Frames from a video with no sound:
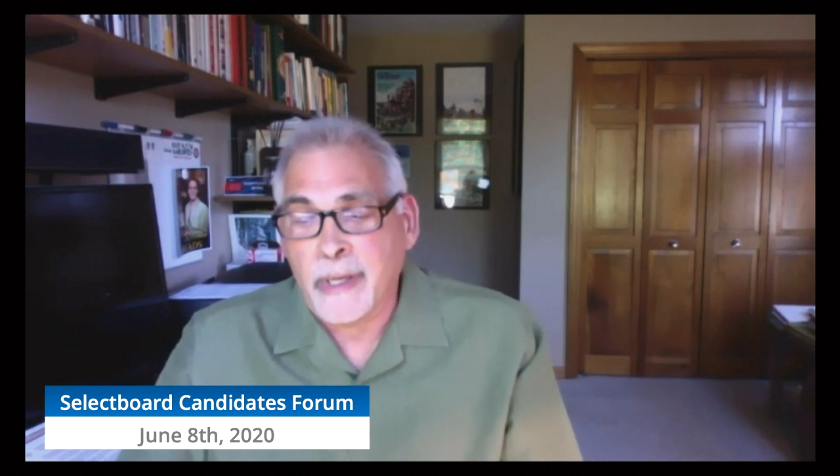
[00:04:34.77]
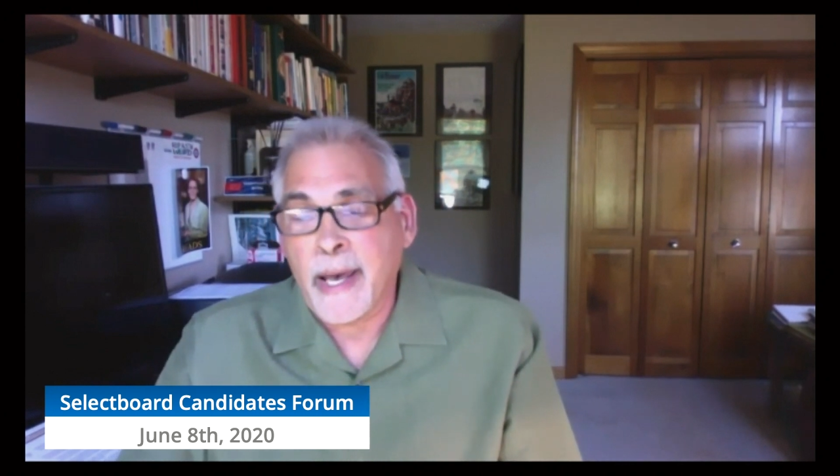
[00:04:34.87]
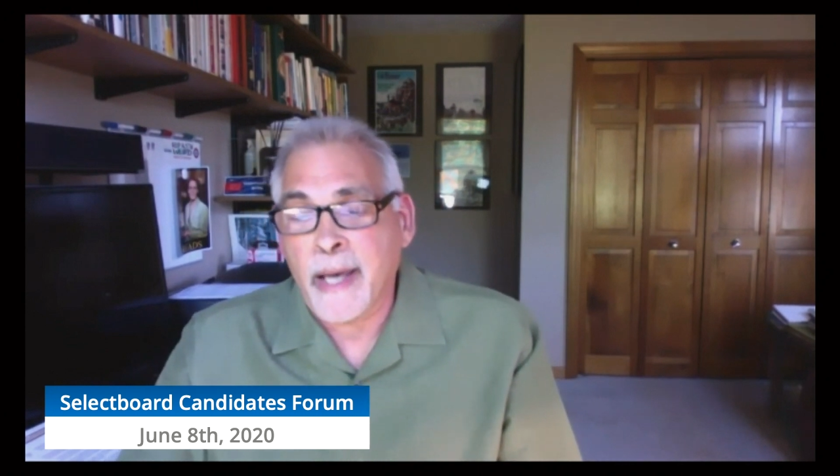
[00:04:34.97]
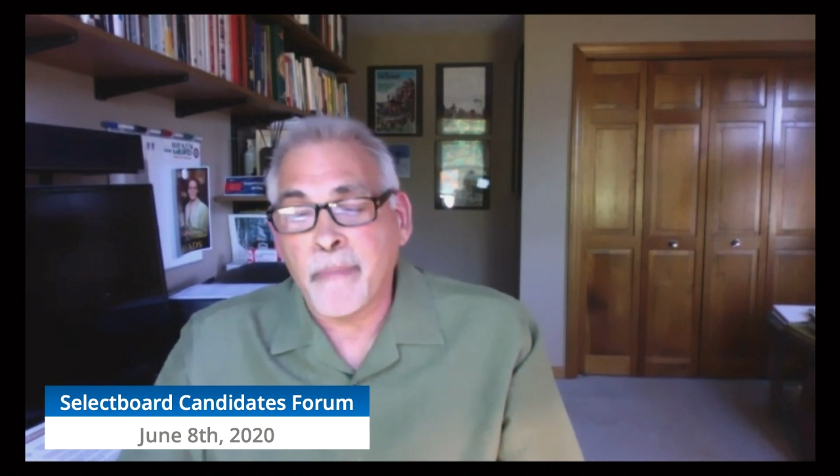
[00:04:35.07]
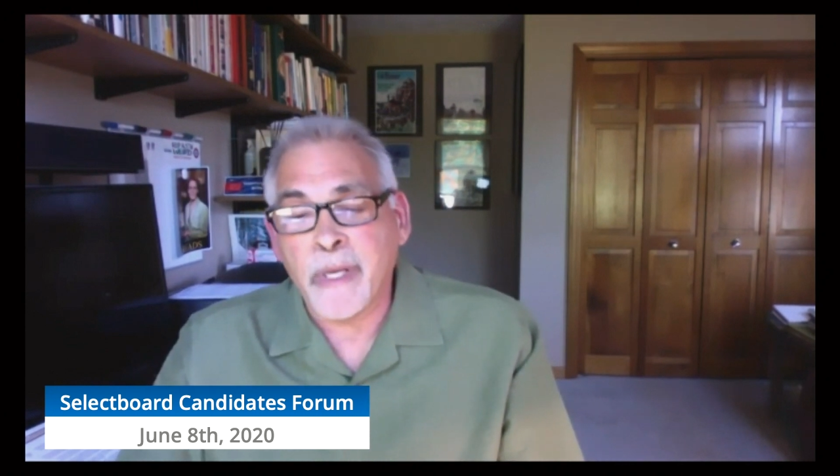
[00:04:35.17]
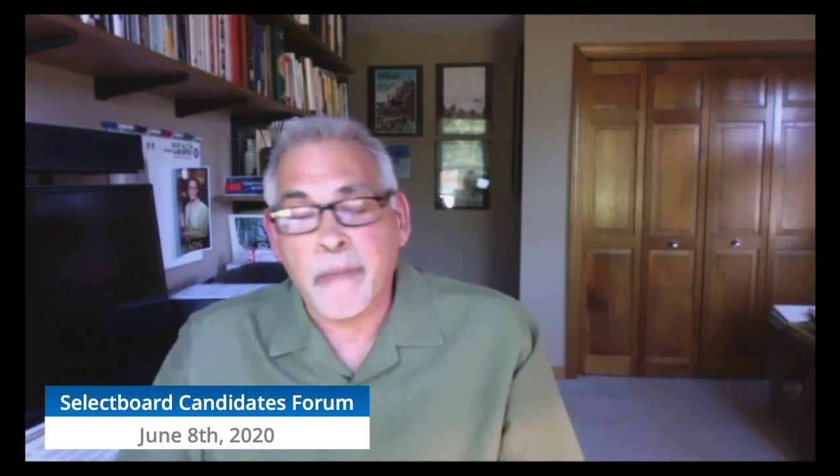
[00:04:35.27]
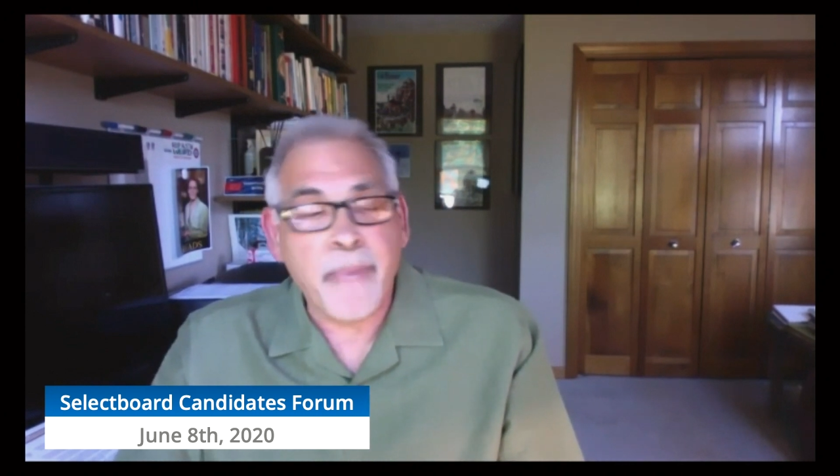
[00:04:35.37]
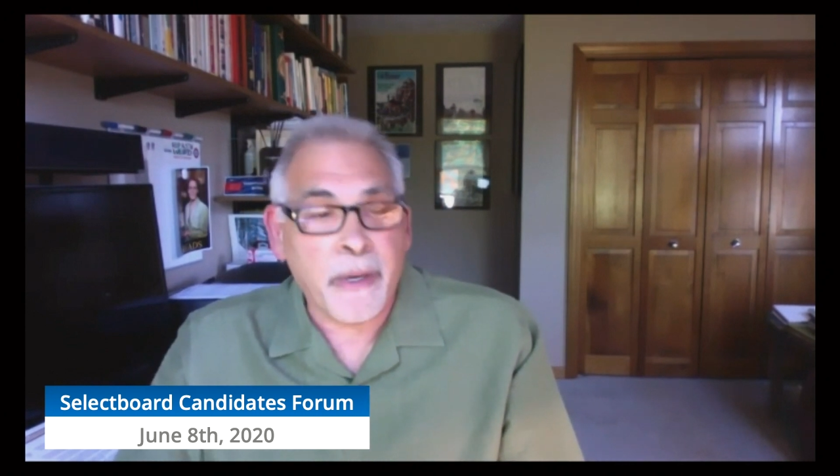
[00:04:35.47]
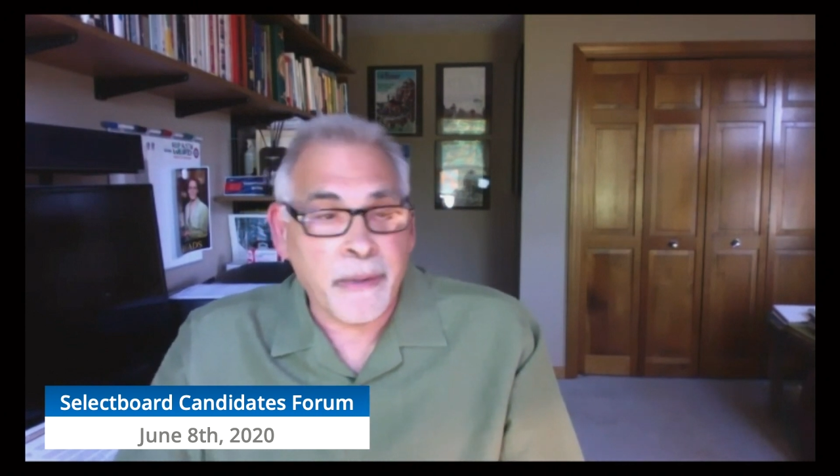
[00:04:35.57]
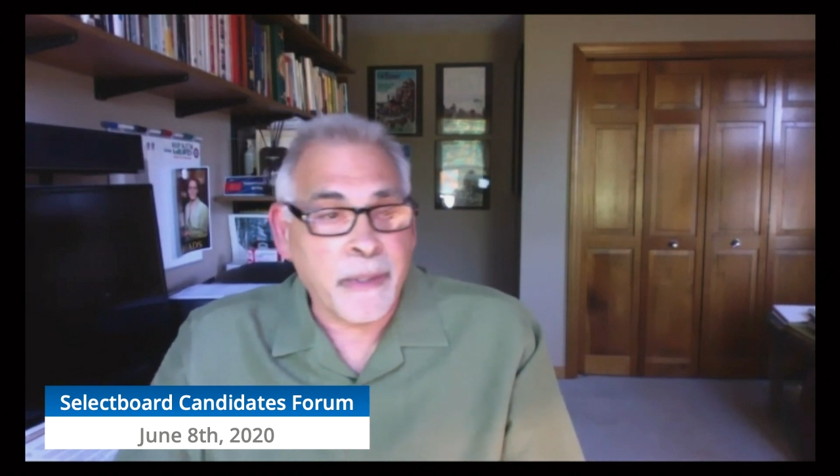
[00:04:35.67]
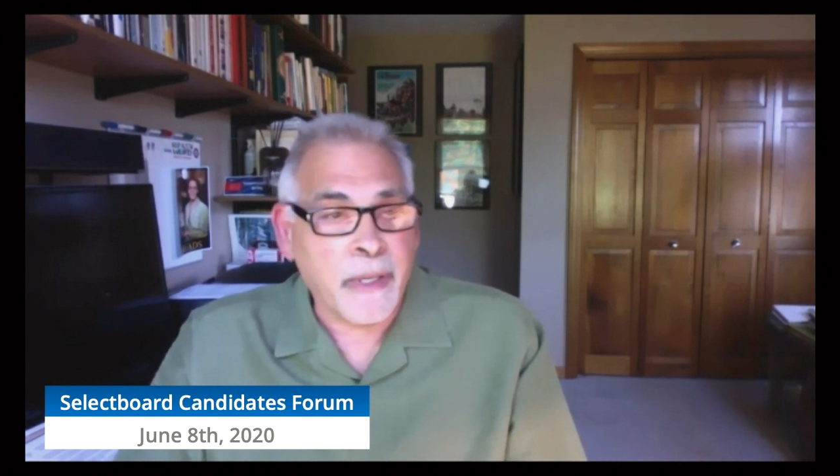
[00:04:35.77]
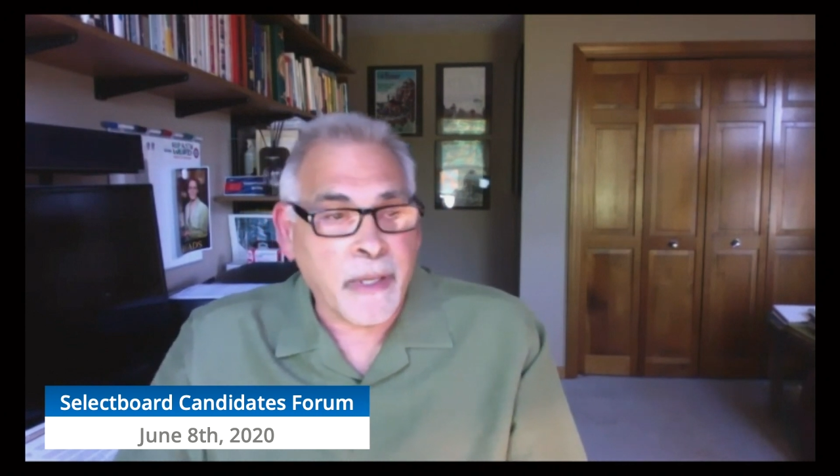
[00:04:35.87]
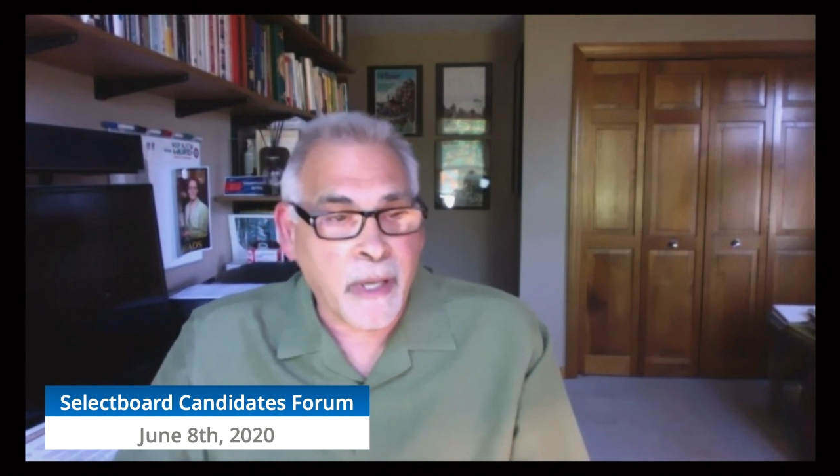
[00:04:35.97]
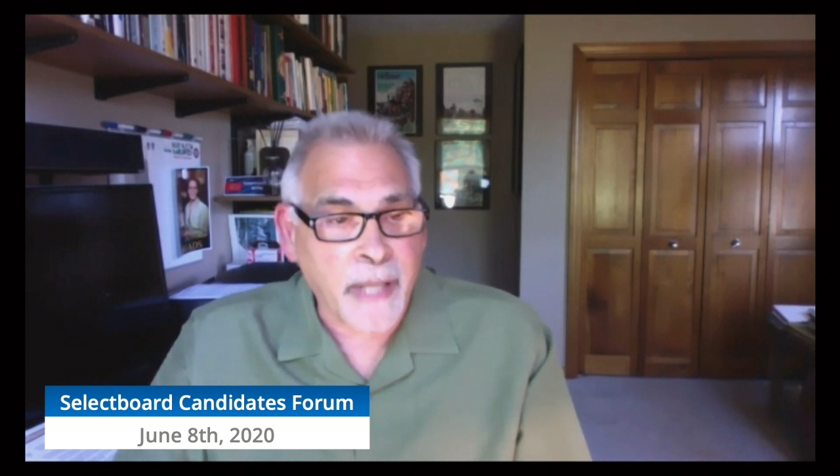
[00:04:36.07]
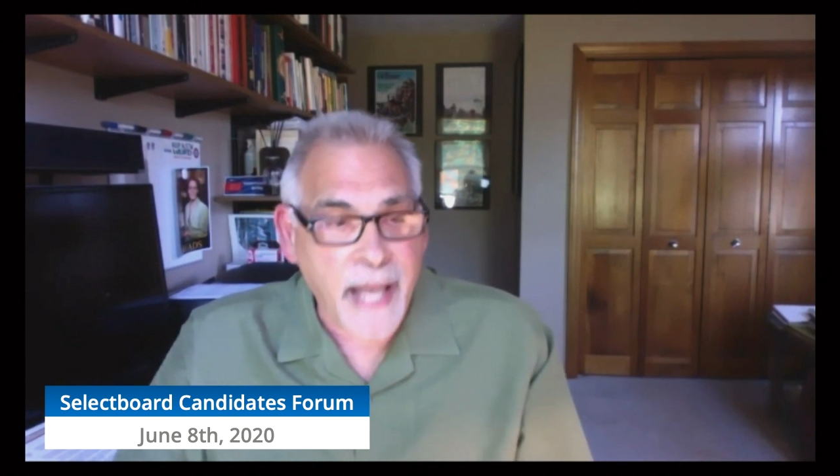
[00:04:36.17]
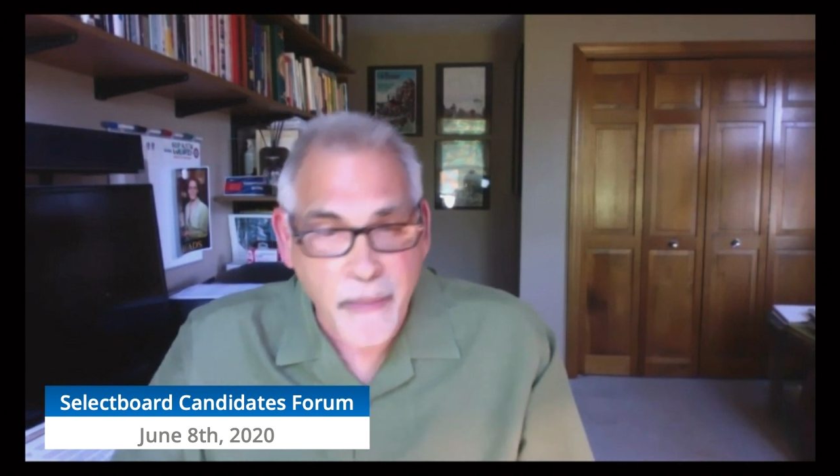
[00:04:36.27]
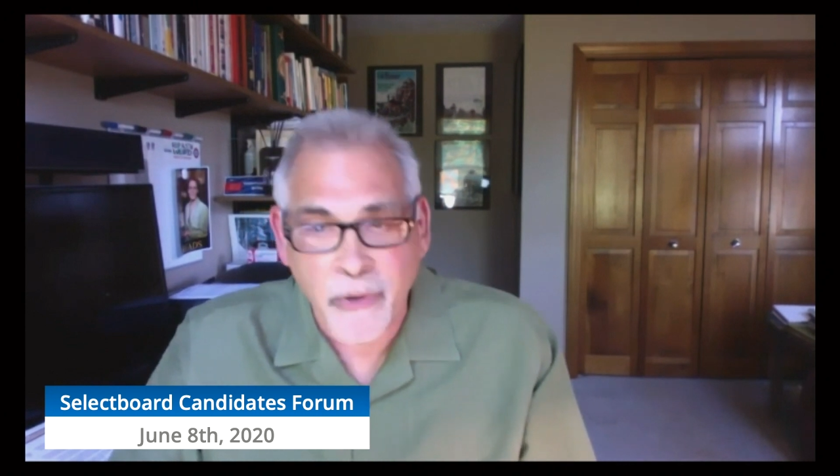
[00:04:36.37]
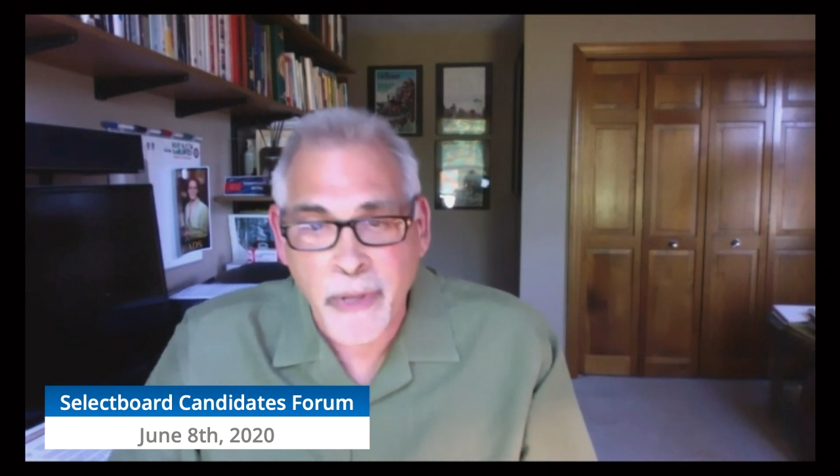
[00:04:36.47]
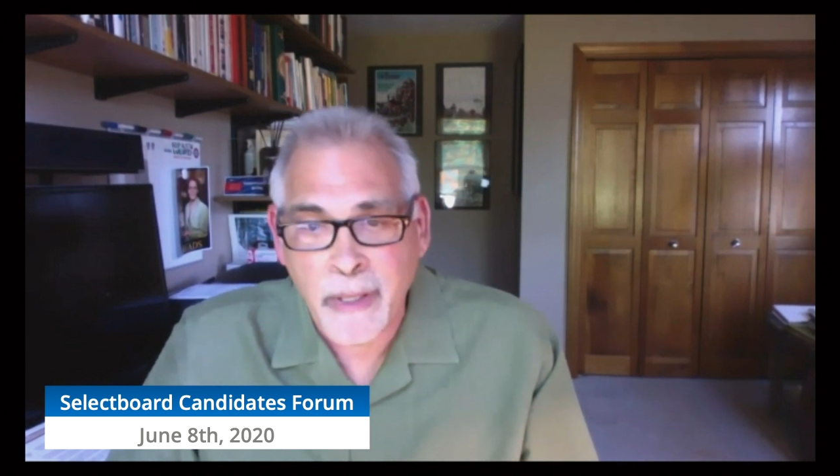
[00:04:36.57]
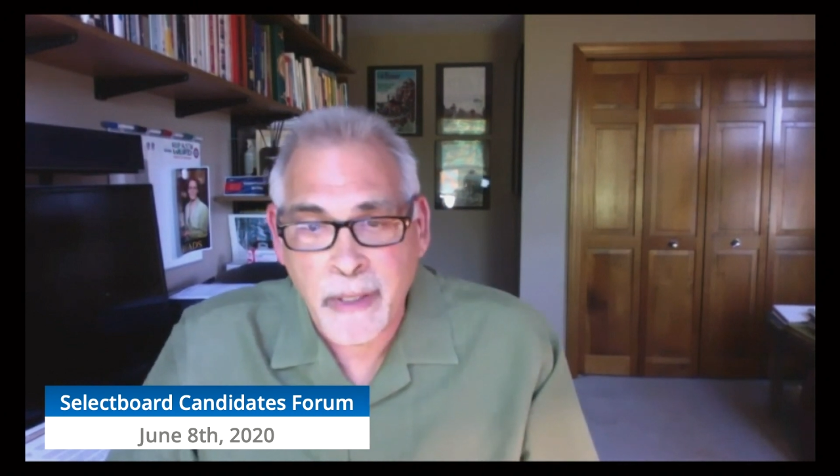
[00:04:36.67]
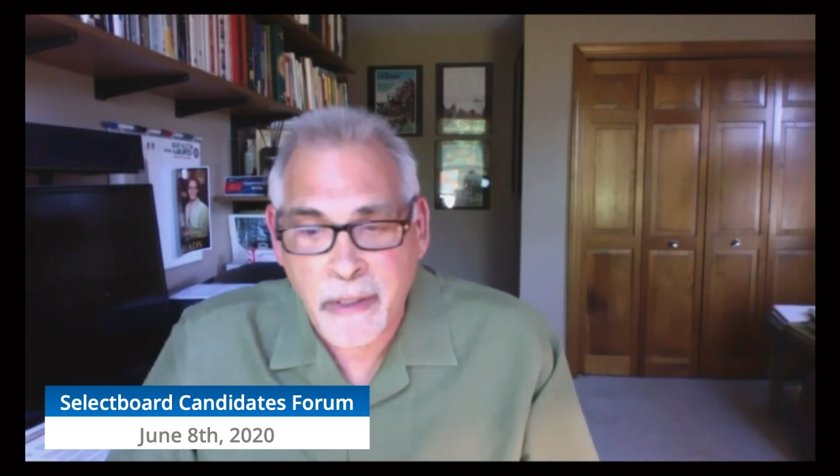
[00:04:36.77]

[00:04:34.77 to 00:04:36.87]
how to be a better collaborator.